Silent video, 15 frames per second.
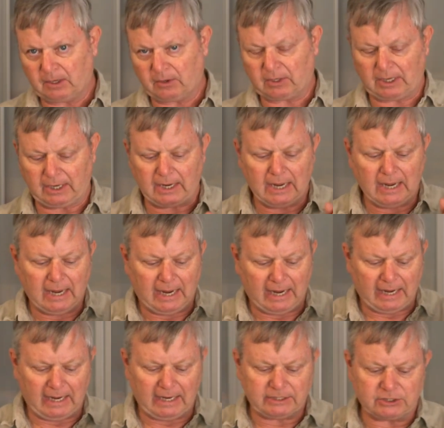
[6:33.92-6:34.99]
Okay,
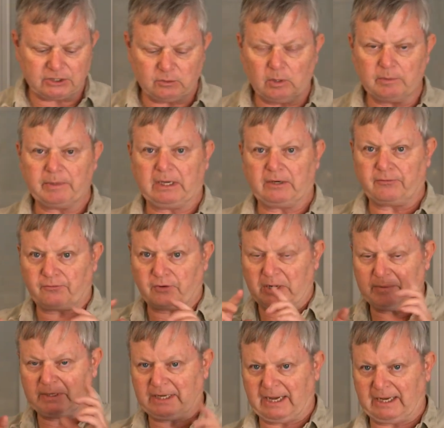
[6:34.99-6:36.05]
and you won't be able to
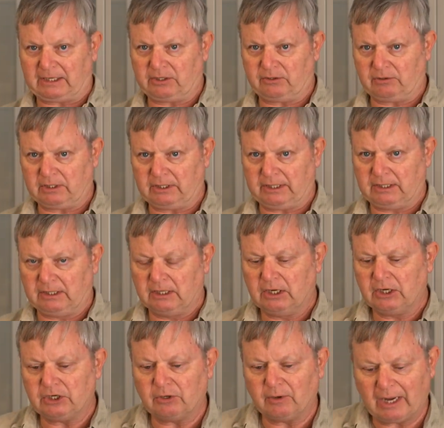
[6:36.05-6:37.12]
frame it accurately.
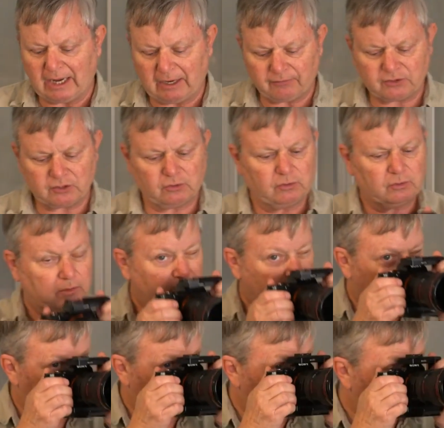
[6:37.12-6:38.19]
You have to
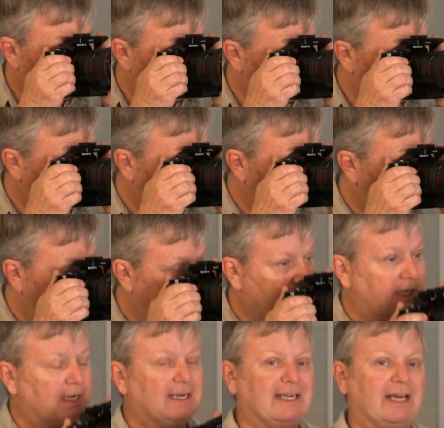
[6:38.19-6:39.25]
put it to your eye.
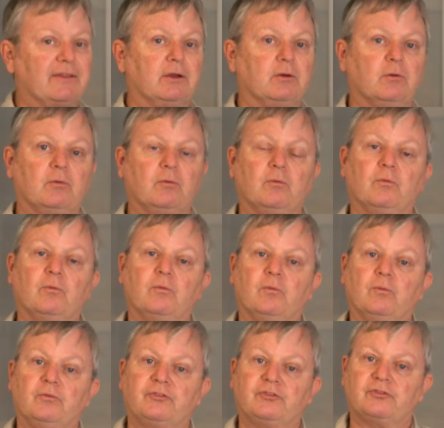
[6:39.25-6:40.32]
Now, the
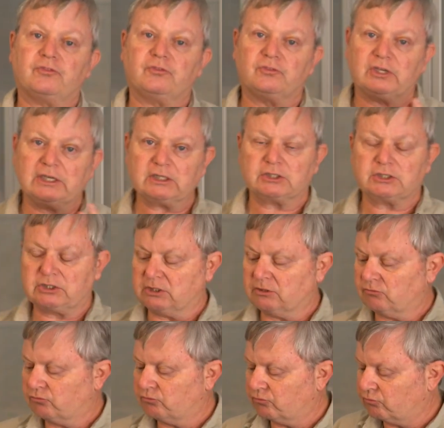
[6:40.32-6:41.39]

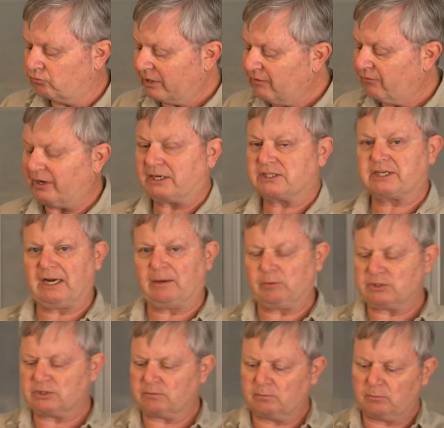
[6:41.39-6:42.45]
reflex
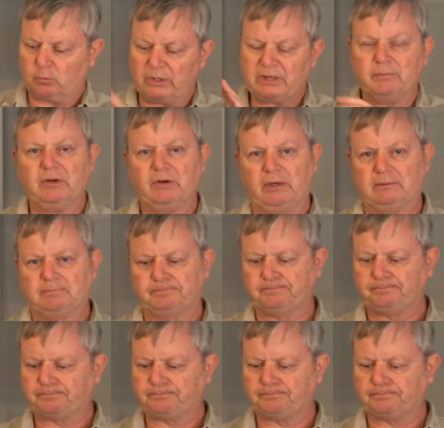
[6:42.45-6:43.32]
cameras with the mirror,